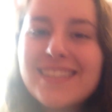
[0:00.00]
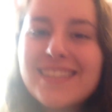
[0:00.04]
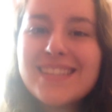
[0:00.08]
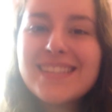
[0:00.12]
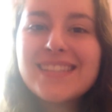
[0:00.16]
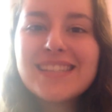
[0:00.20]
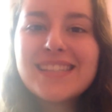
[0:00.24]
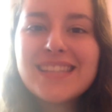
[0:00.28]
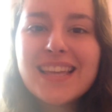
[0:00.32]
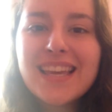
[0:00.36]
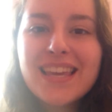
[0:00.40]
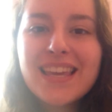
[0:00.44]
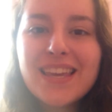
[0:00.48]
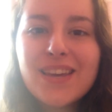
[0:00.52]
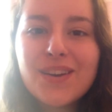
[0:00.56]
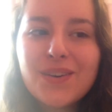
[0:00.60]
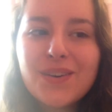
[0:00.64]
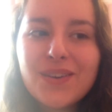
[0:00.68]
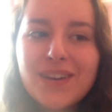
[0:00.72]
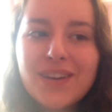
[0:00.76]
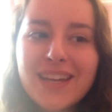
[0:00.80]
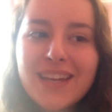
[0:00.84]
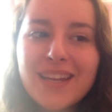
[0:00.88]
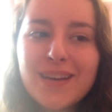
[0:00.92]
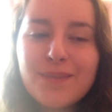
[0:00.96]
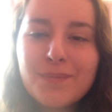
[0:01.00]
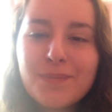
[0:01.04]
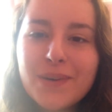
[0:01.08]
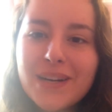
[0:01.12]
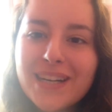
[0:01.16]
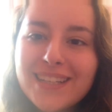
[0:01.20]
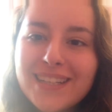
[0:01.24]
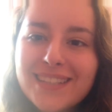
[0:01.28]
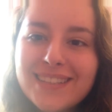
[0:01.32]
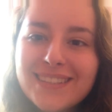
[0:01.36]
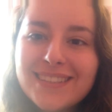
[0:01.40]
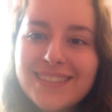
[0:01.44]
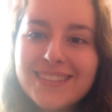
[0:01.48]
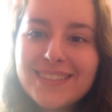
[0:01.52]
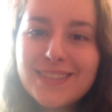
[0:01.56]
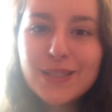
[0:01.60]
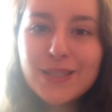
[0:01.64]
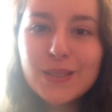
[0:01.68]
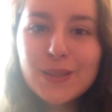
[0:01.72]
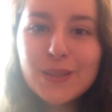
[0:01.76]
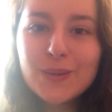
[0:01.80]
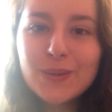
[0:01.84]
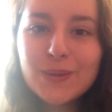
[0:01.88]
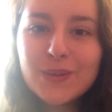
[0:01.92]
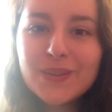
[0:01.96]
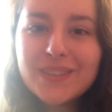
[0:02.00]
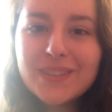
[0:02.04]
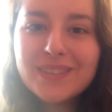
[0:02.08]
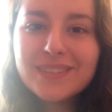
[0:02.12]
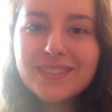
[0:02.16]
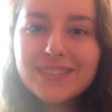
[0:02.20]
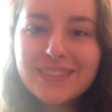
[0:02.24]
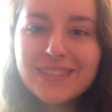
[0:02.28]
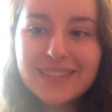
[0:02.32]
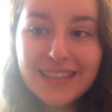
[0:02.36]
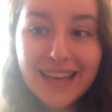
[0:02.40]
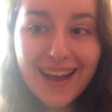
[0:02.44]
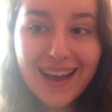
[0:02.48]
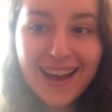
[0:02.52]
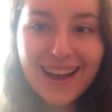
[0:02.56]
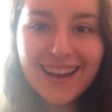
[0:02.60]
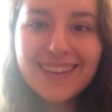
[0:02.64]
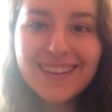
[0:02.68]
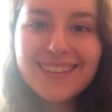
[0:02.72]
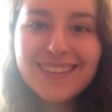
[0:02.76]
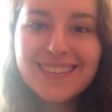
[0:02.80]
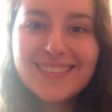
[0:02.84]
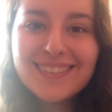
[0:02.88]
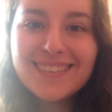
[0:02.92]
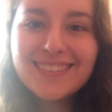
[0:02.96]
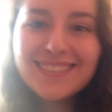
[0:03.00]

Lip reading: See you in part two. Yeah.